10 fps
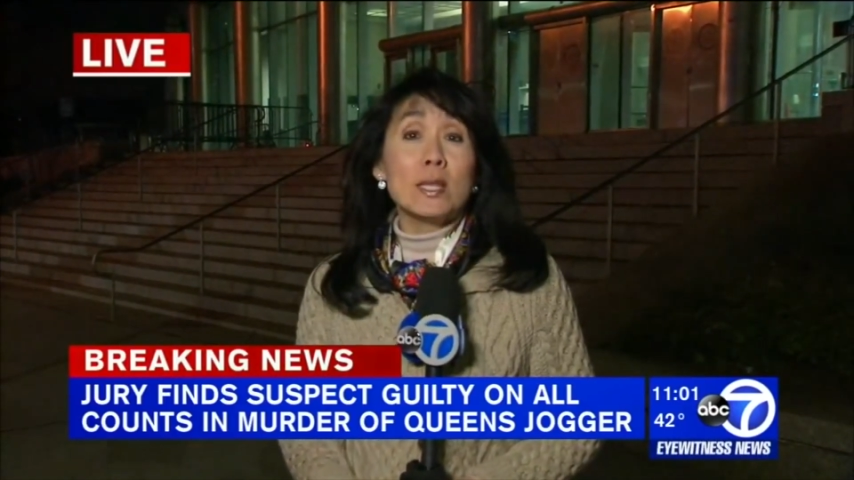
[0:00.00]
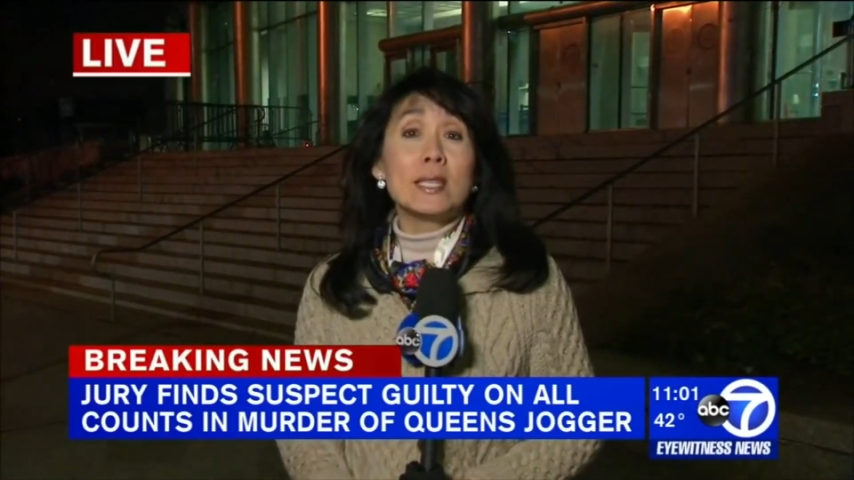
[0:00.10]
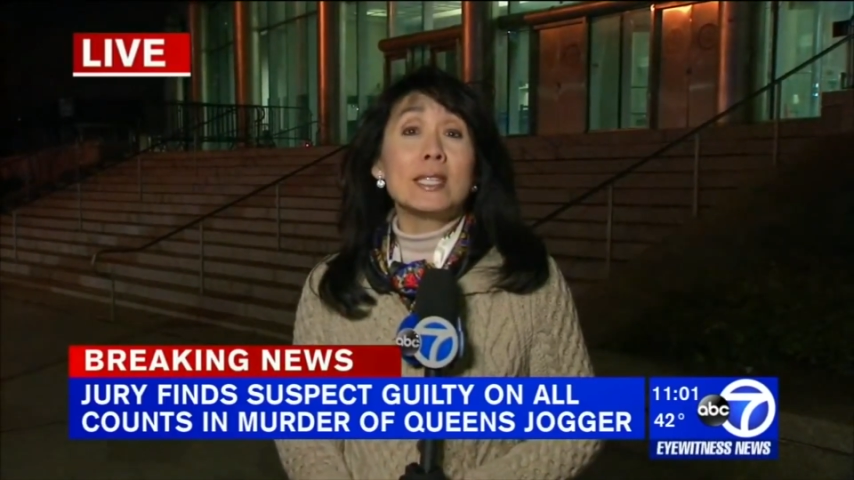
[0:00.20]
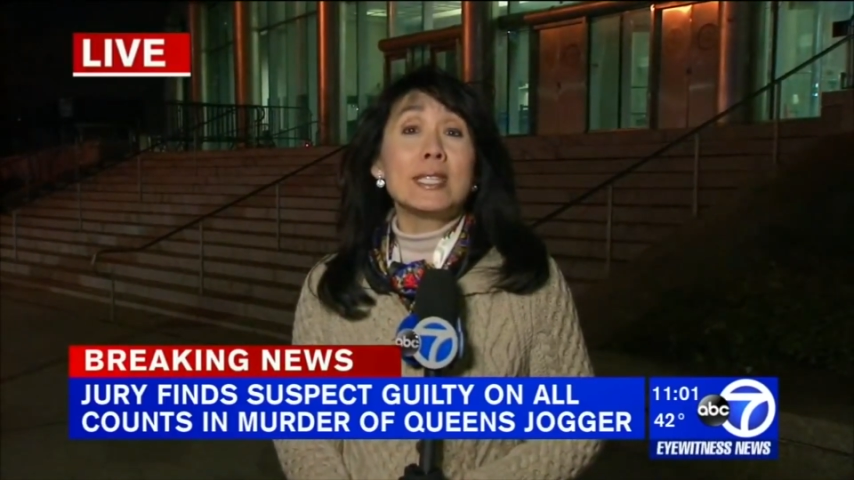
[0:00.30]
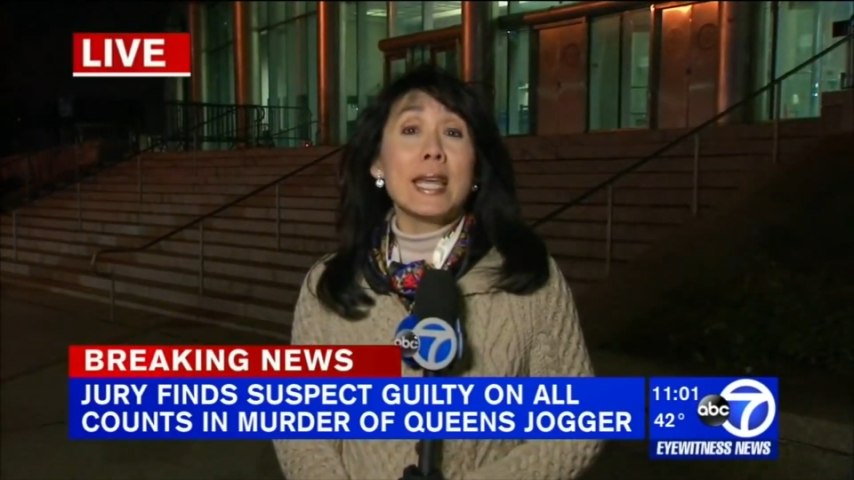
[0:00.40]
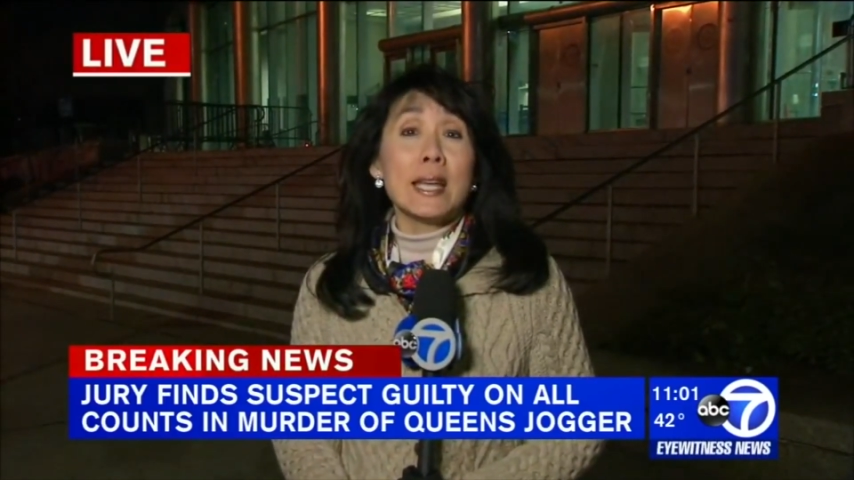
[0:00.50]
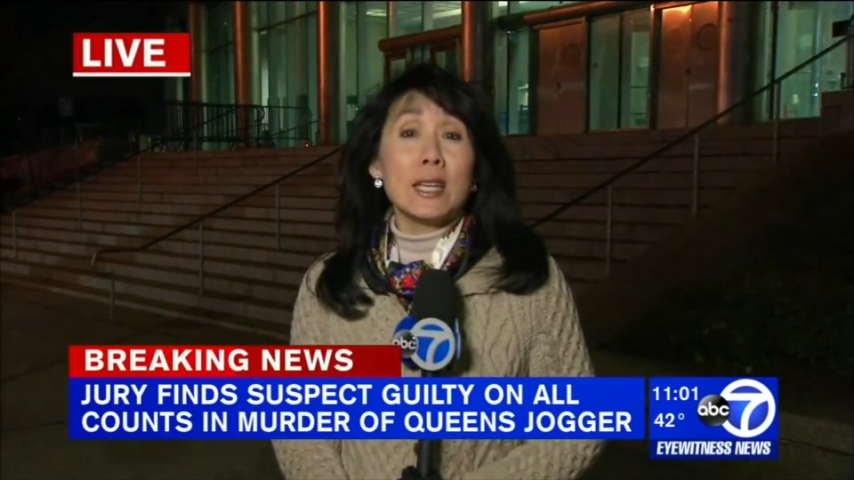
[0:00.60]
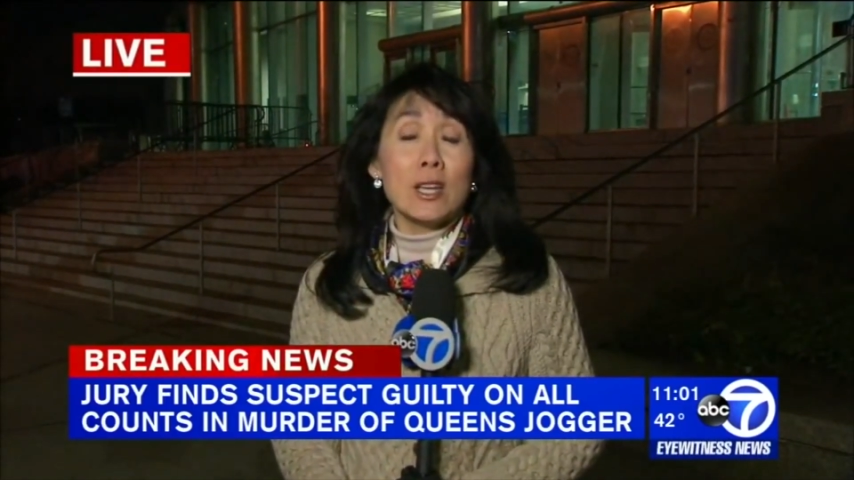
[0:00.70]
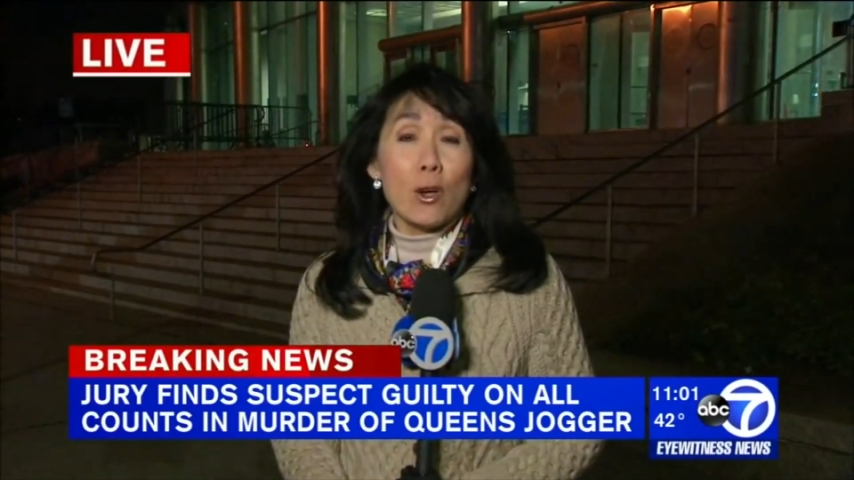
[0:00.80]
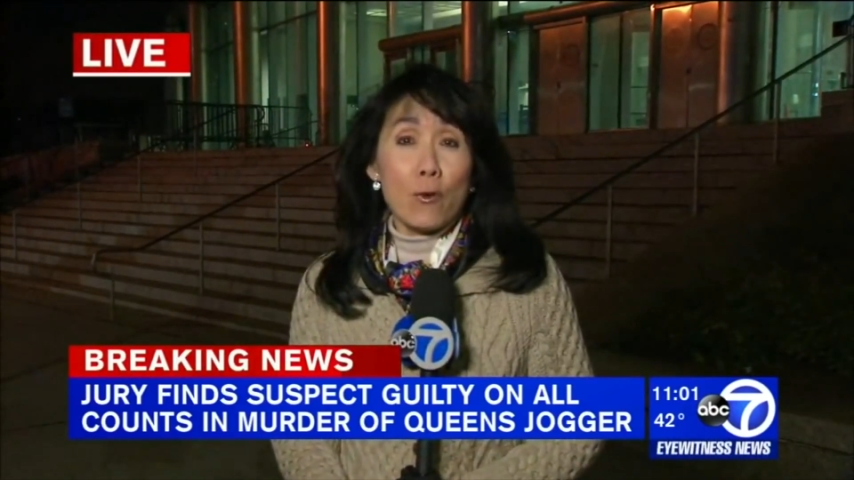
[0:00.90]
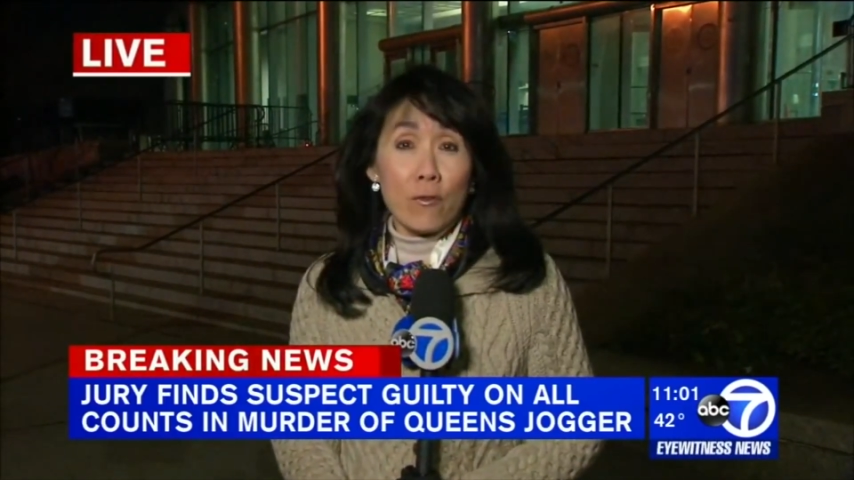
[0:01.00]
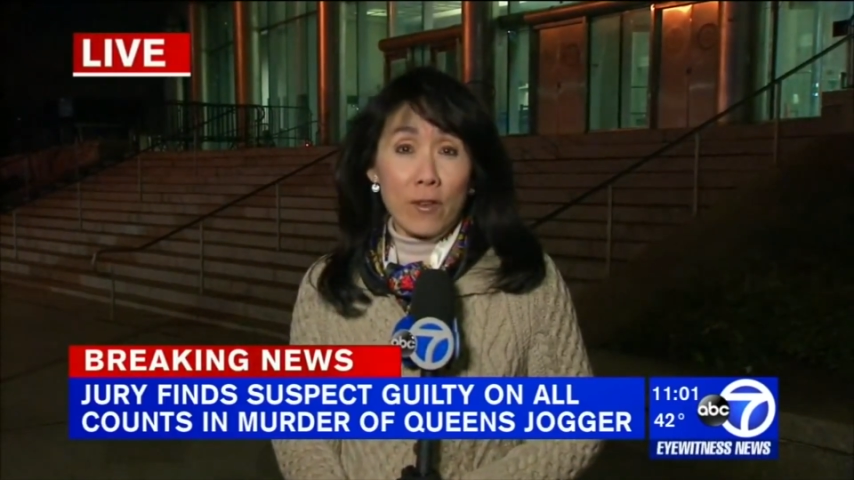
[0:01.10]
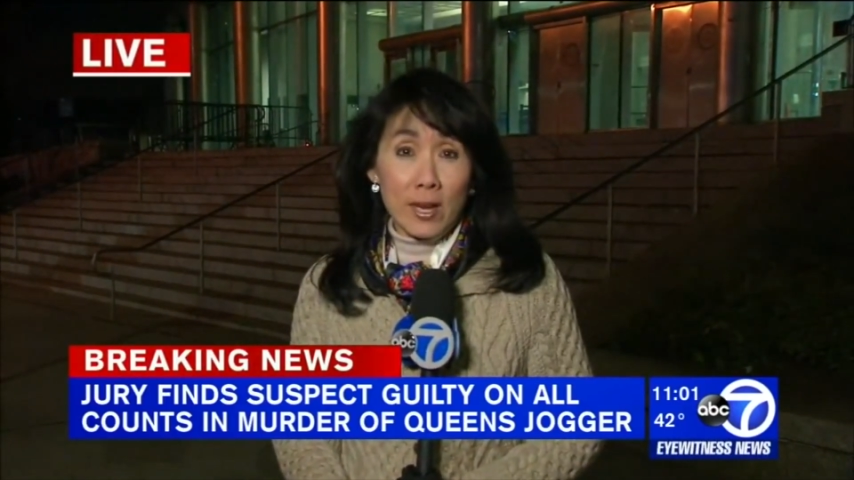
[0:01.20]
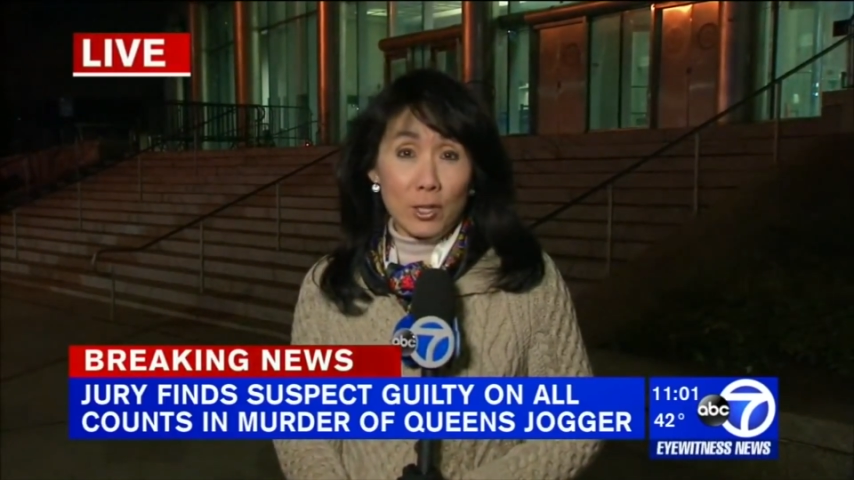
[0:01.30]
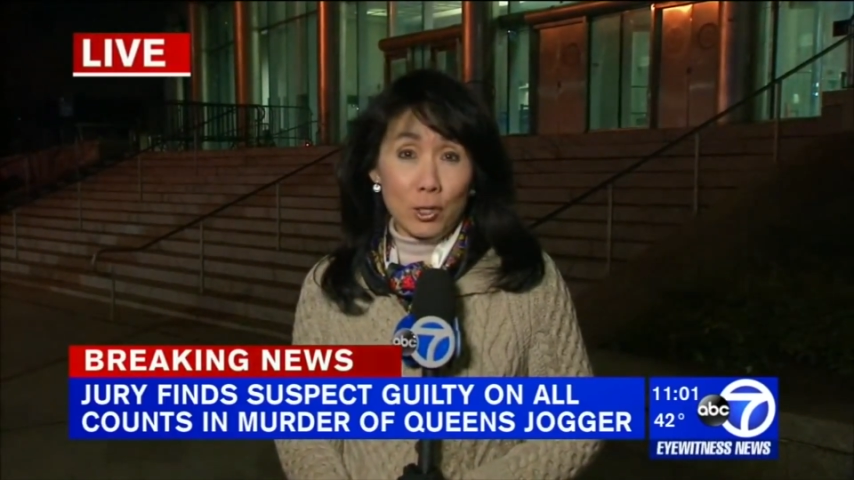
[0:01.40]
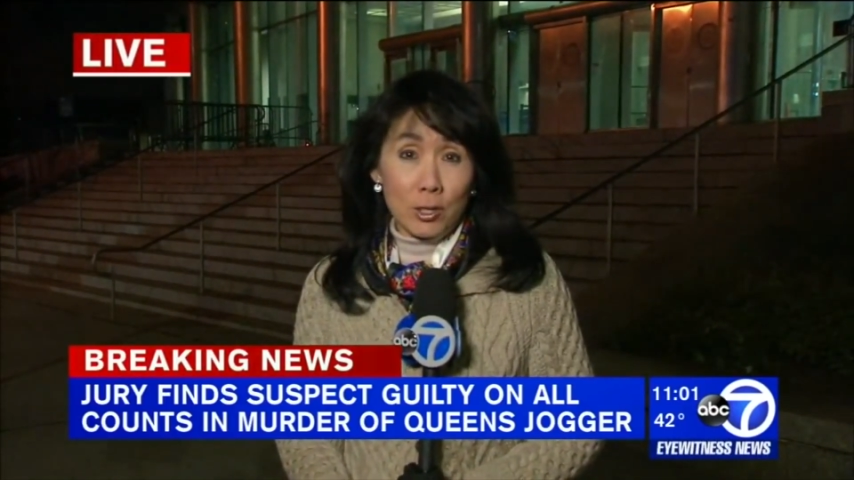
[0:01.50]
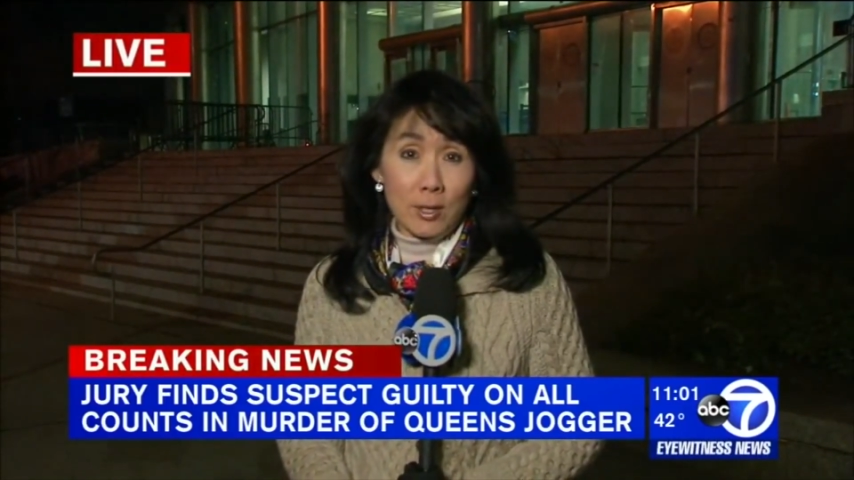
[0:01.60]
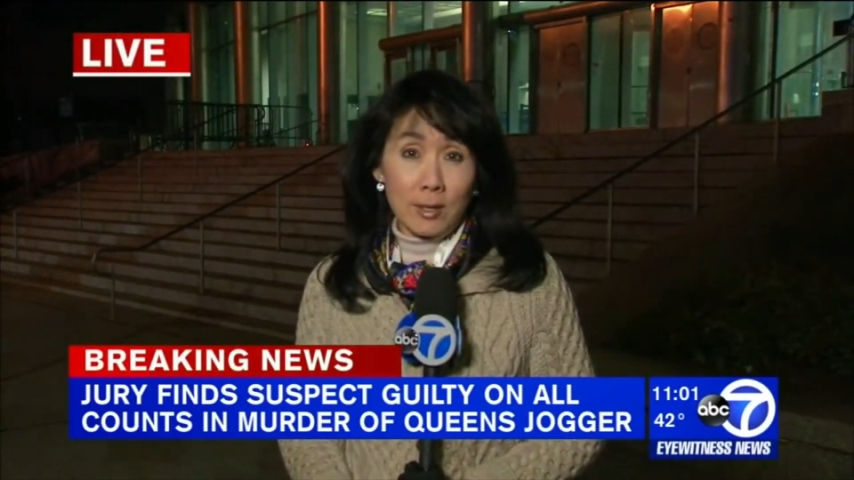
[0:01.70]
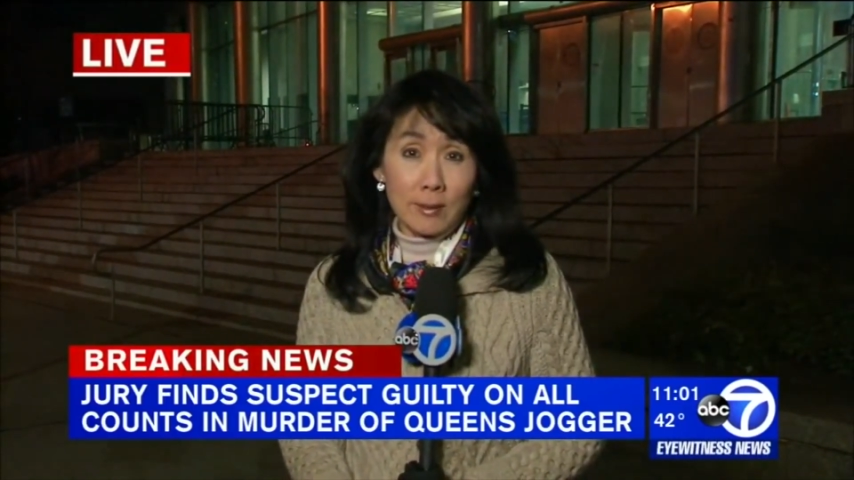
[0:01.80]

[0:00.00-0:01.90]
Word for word: a standing ovation.